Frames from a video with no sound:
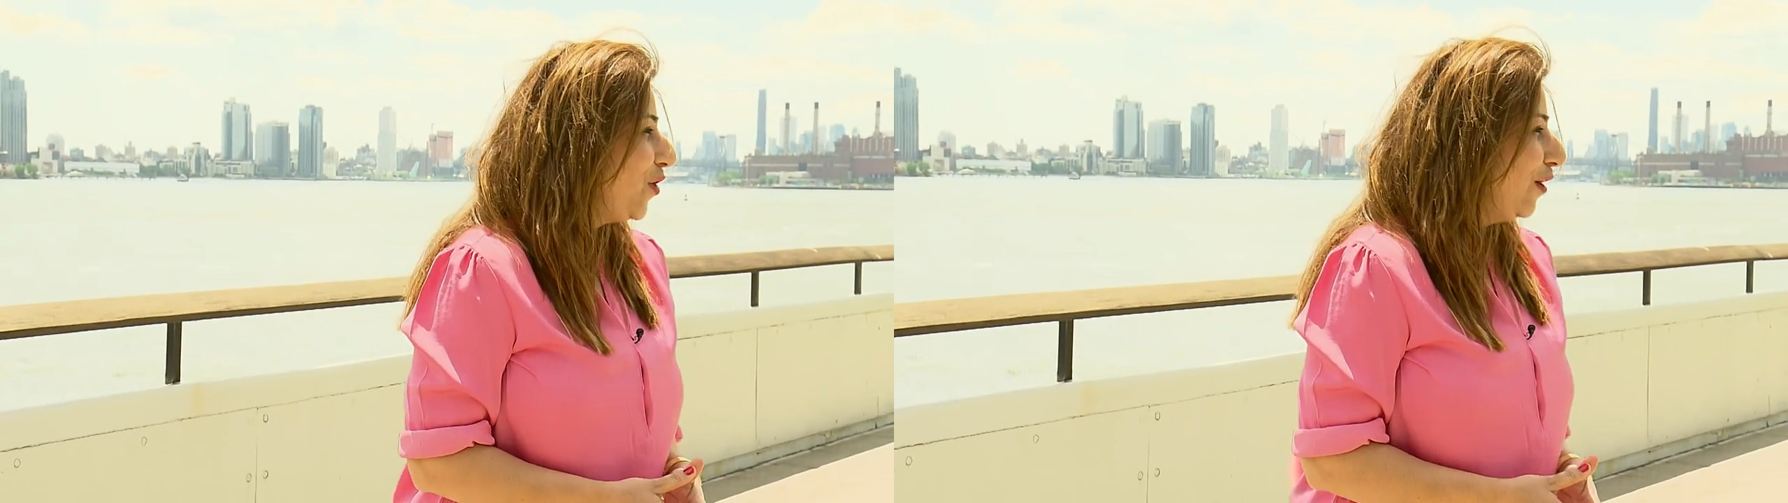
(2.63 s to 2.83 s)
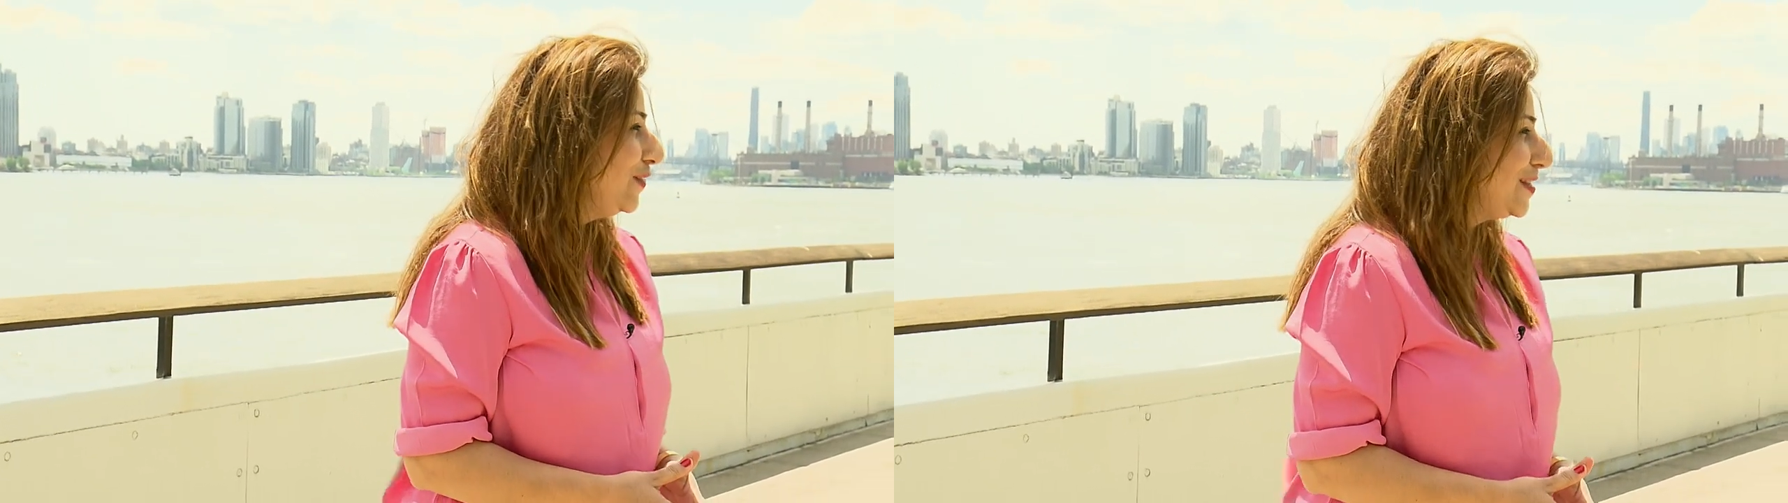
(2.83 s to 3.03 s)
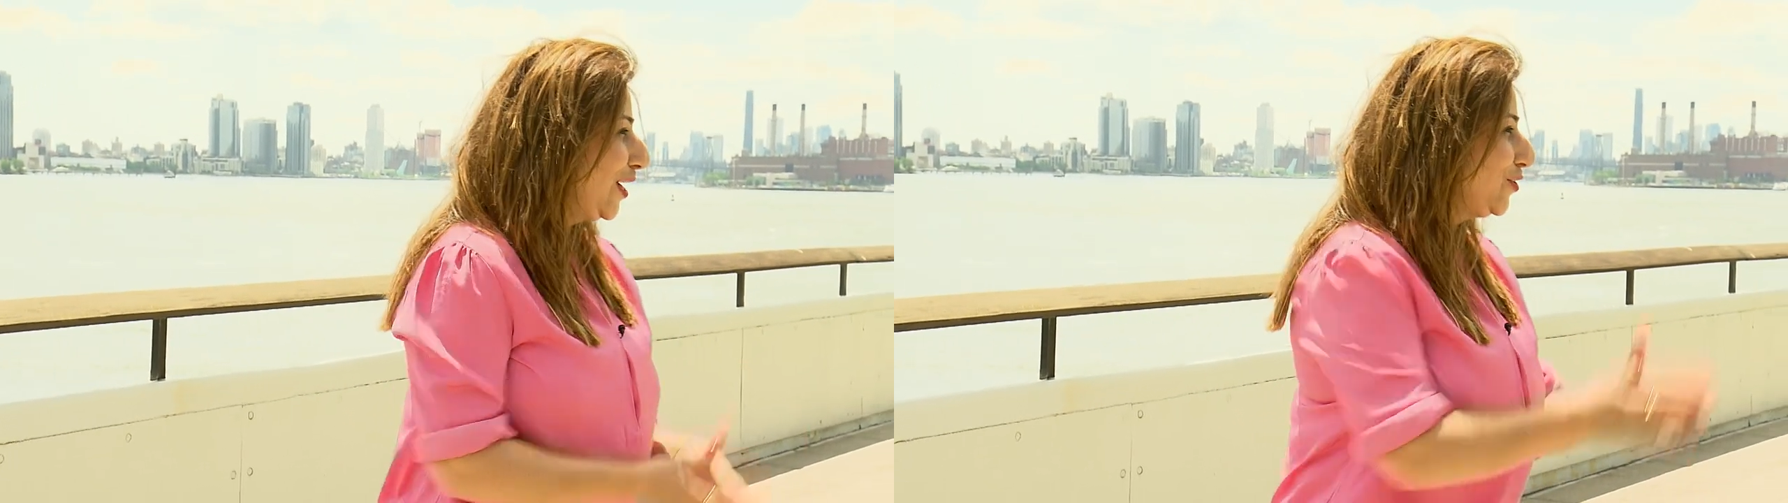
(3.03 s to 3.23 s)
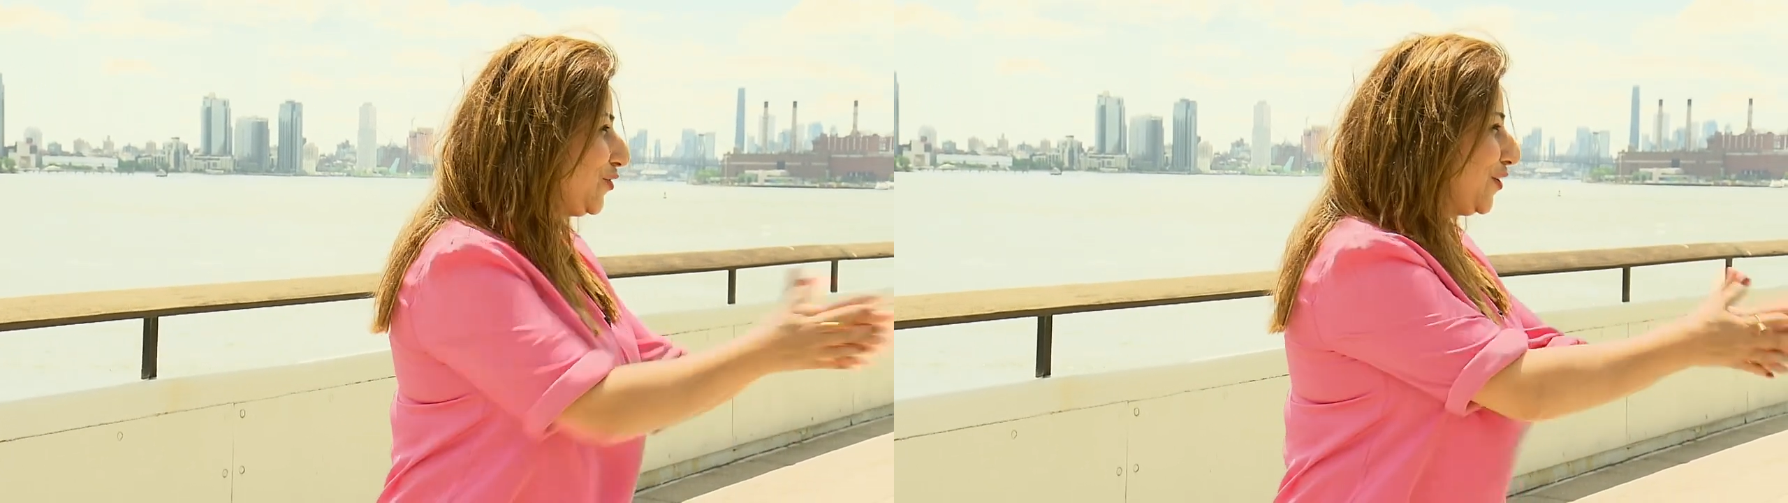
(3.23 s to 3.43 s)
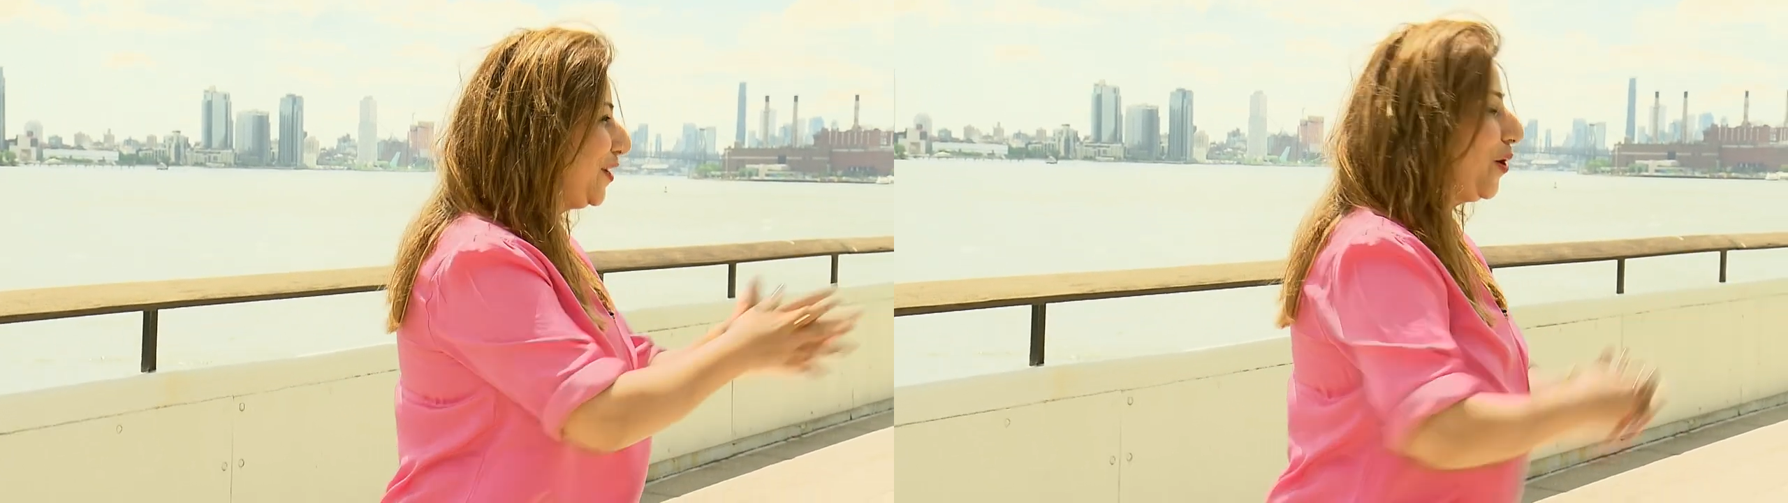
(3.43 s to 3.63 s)

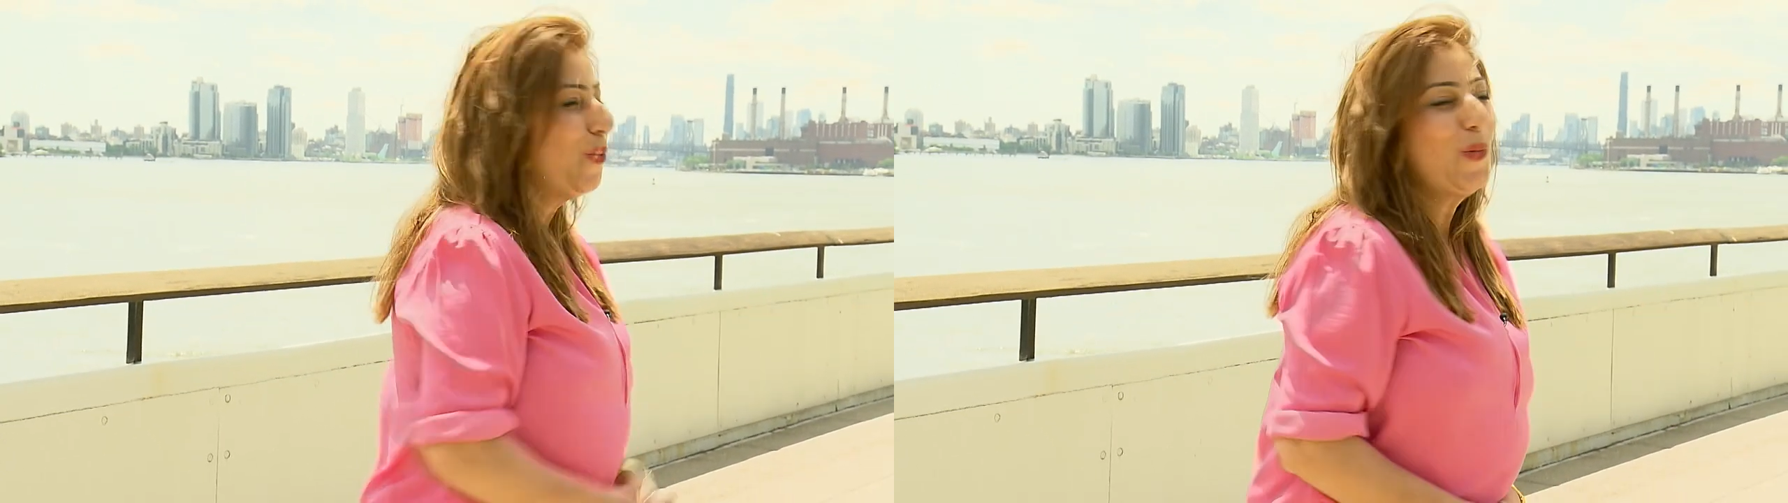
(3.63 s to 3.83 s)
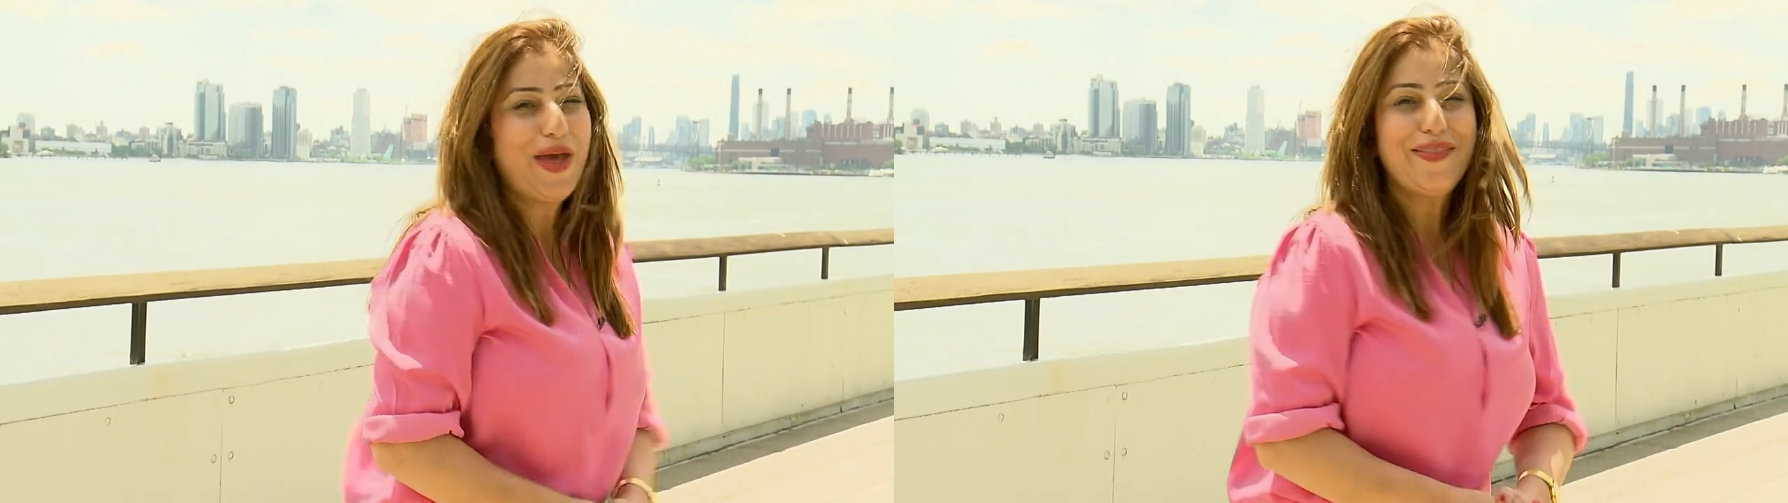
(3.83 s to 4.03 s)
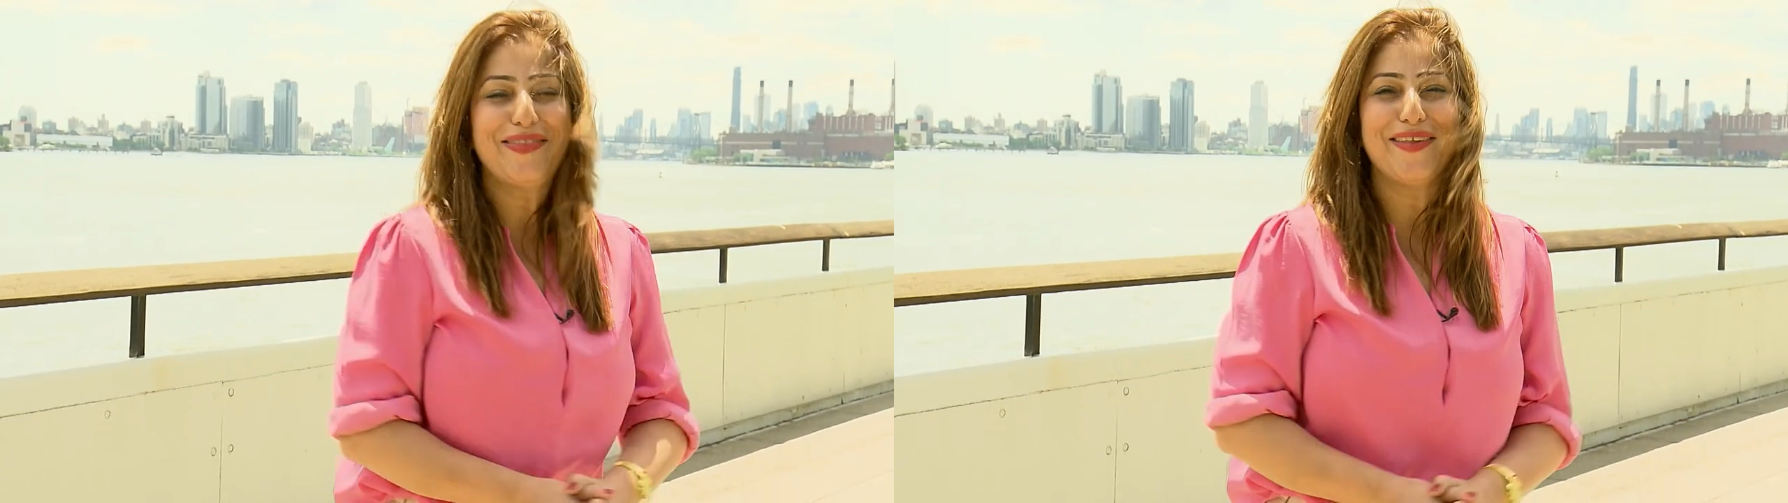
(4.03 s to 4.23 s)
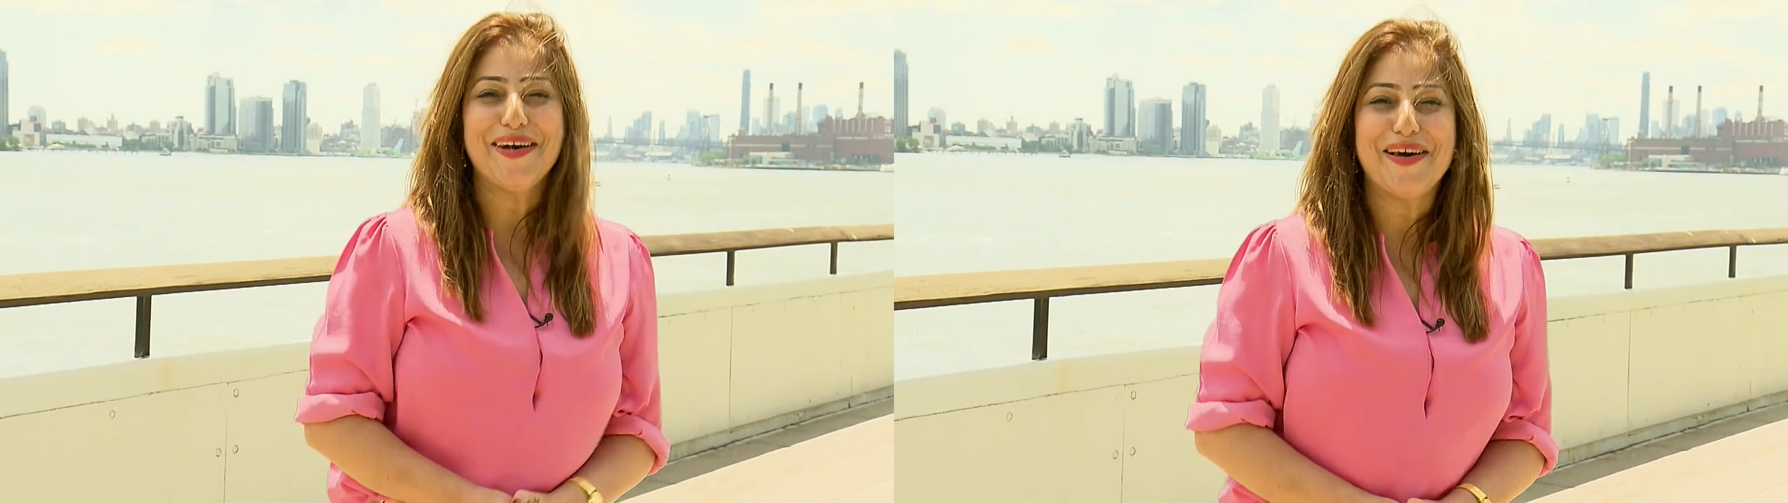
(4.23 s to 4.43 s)
conversation with